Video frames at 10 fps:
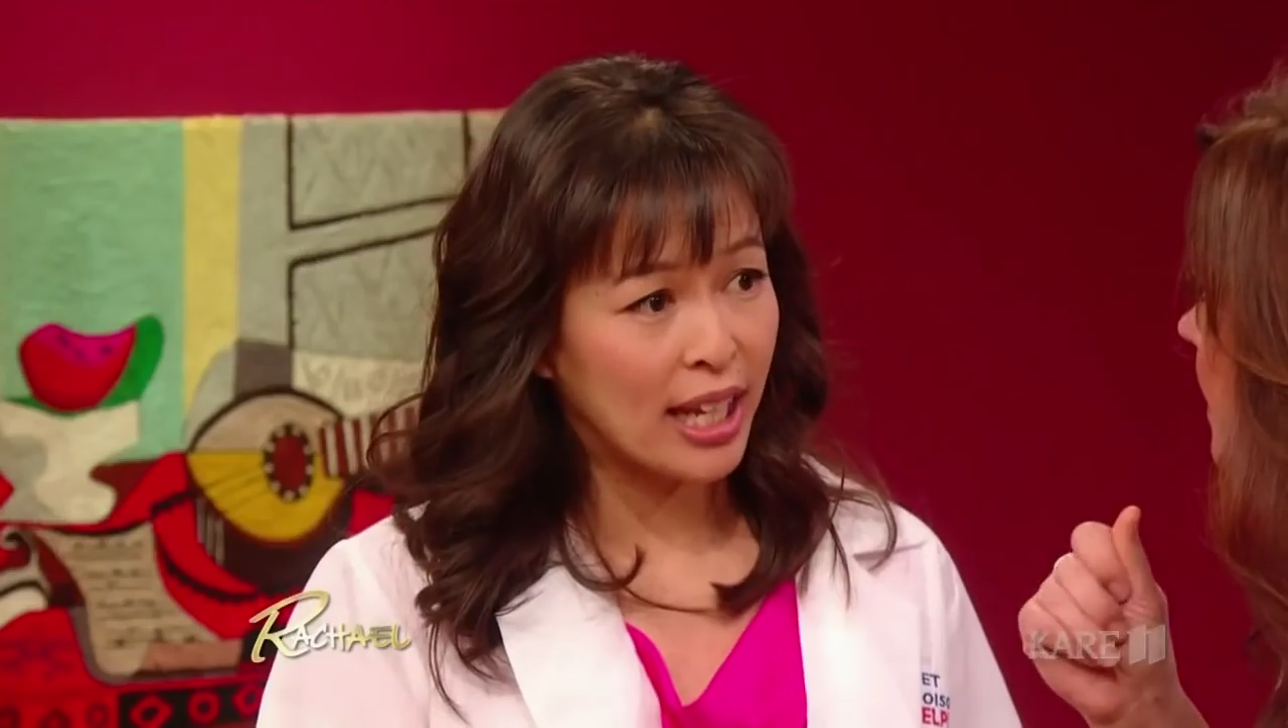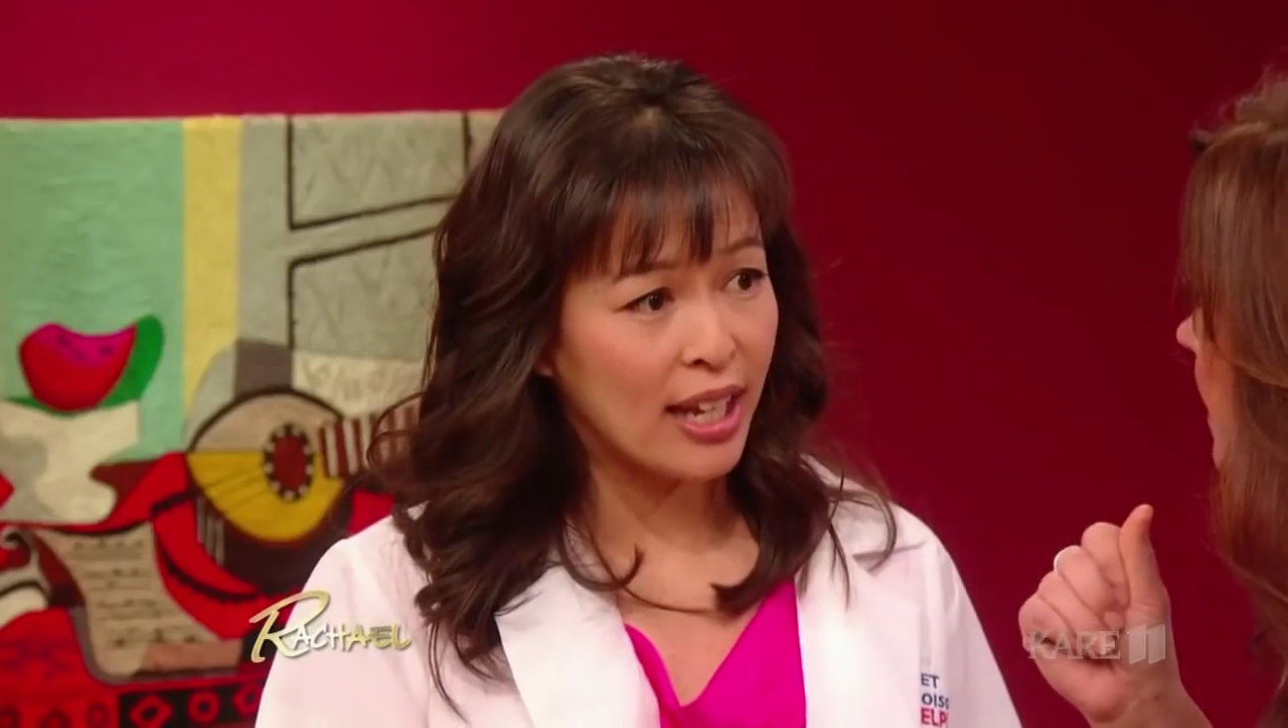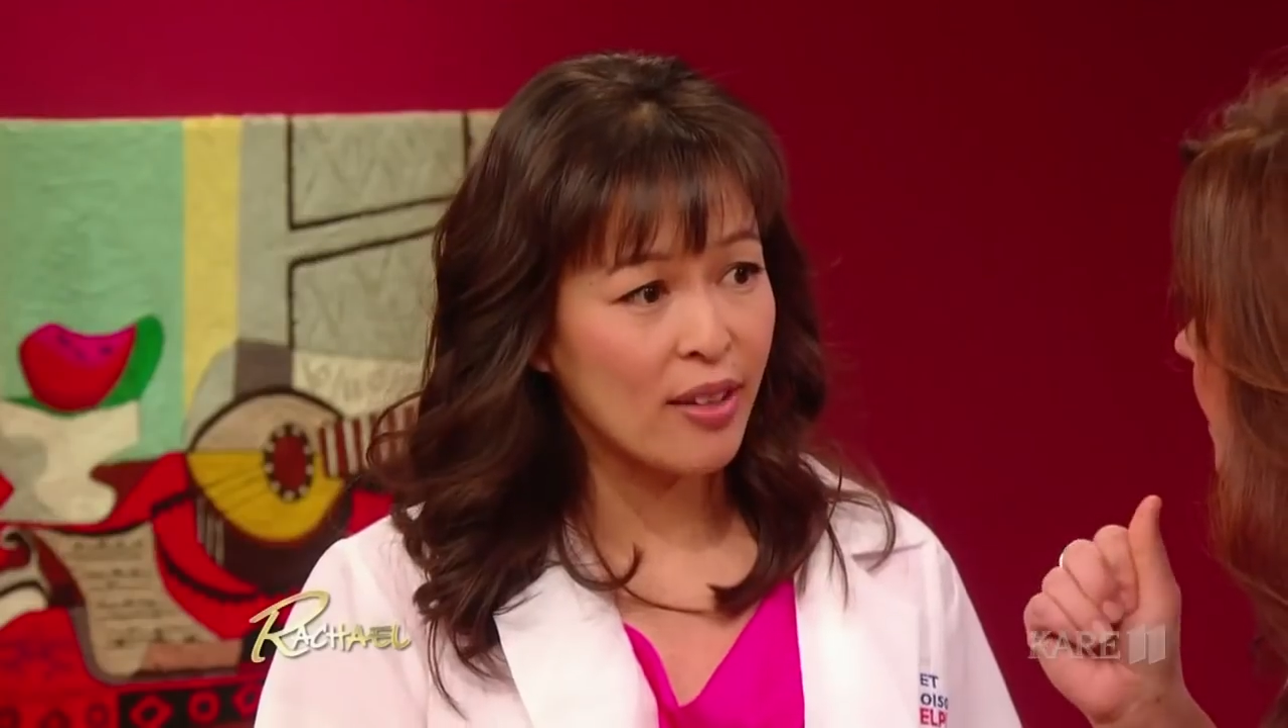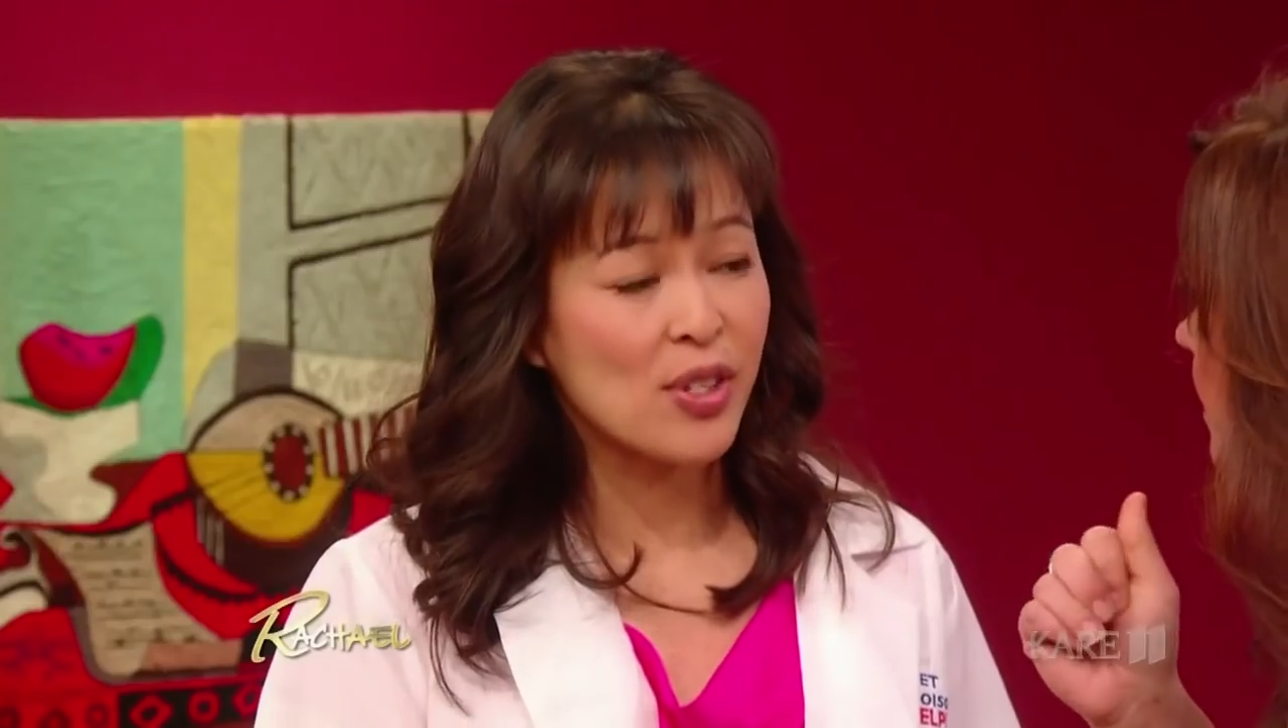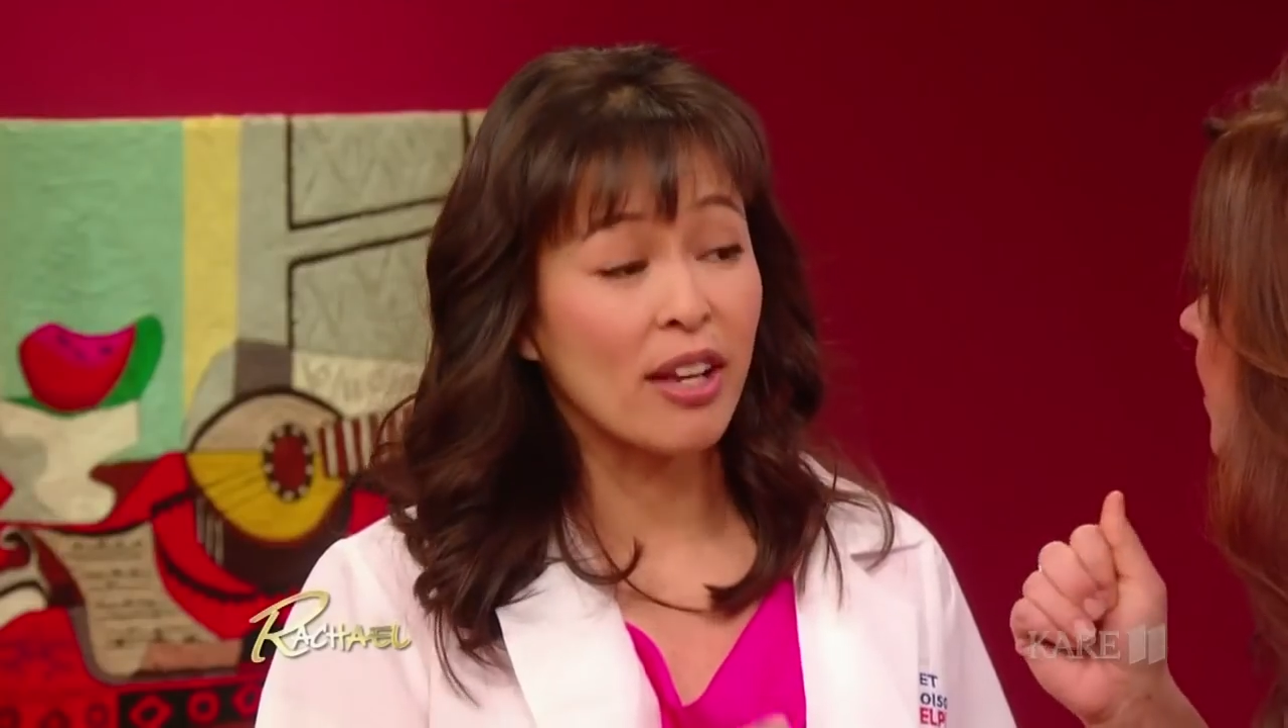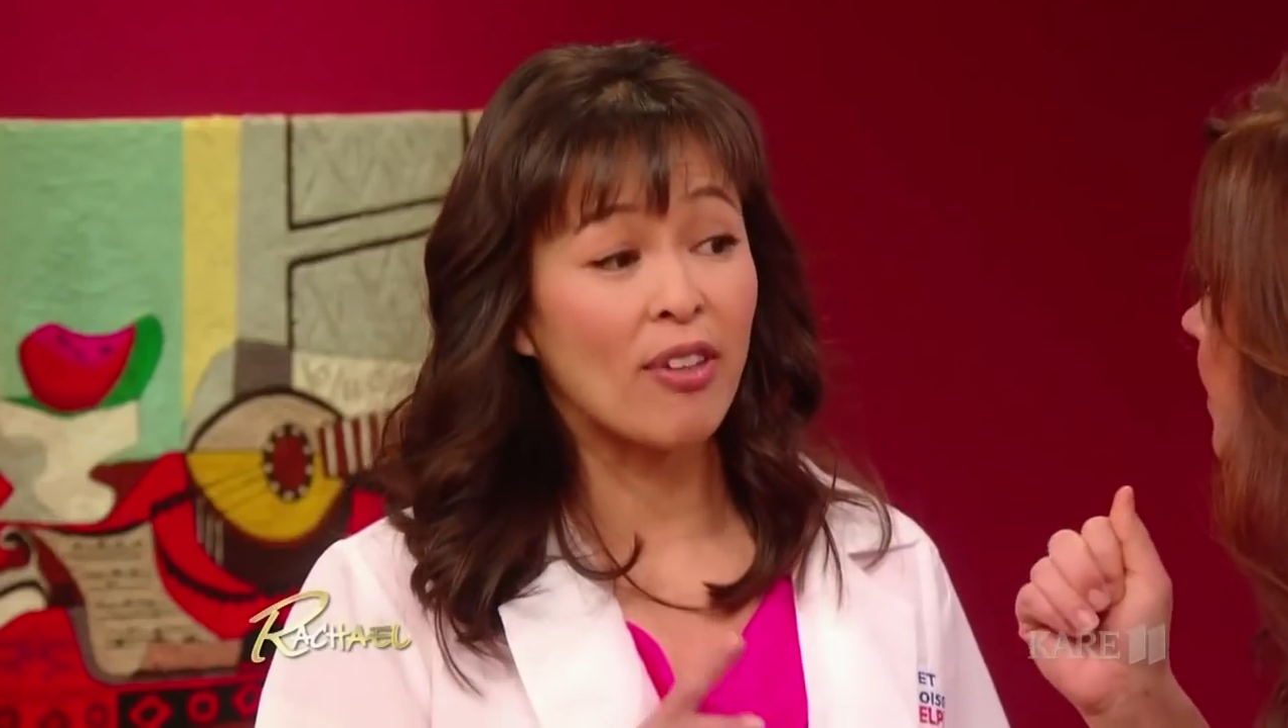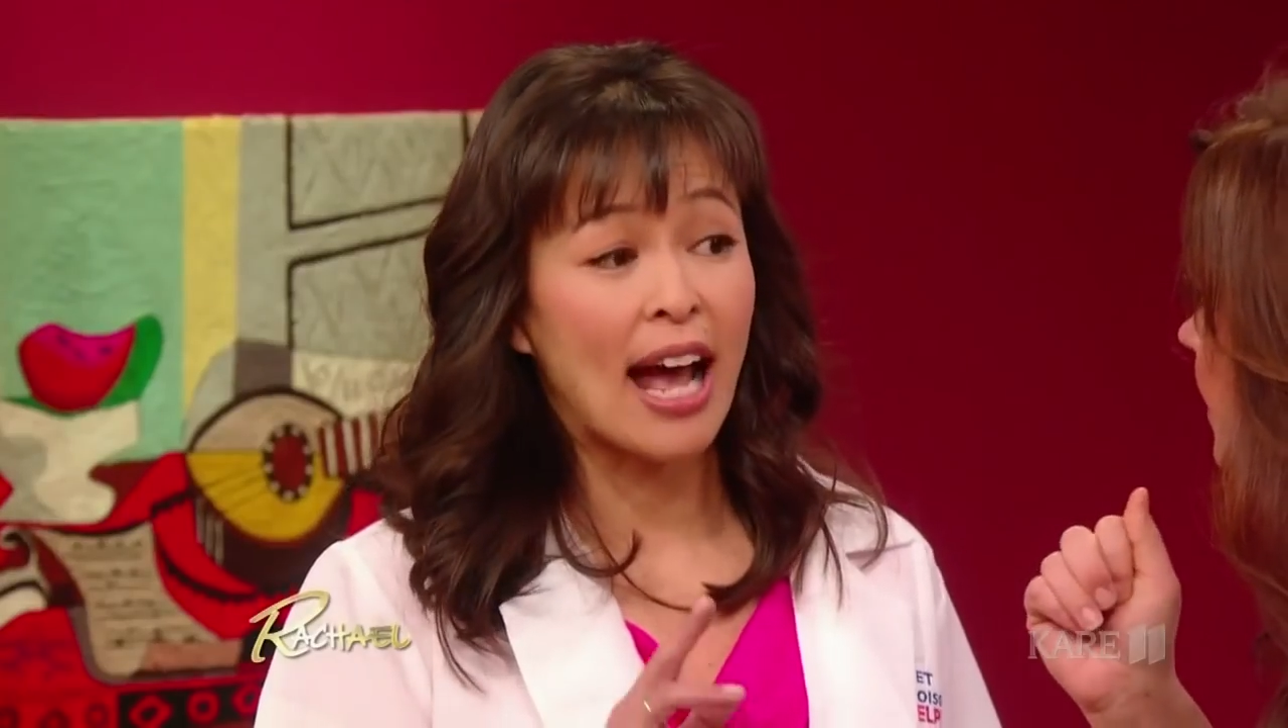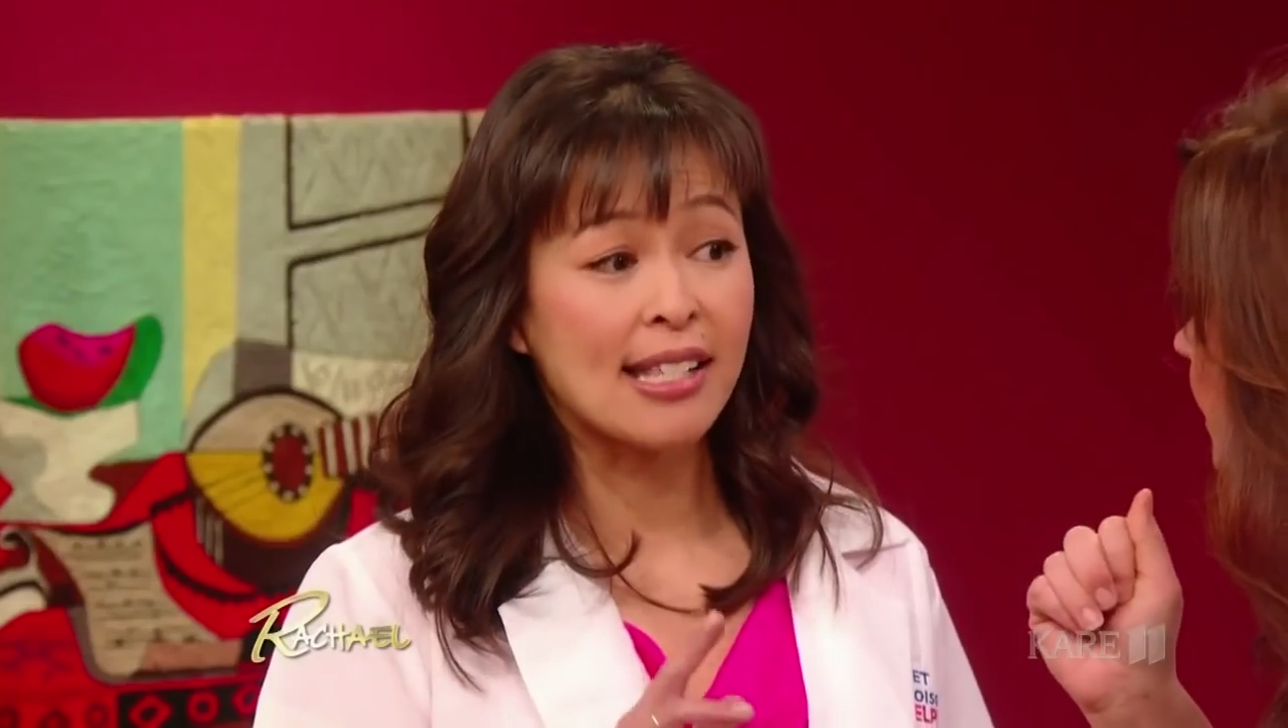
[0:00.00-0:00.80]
leaves, if it